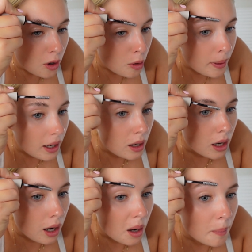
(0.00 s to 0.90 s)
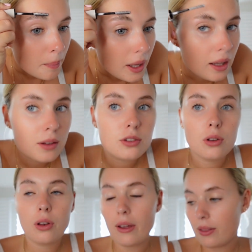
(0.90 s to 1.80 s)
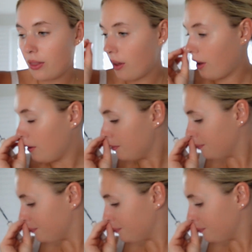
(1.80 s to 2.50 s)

a bit clumpy. So like the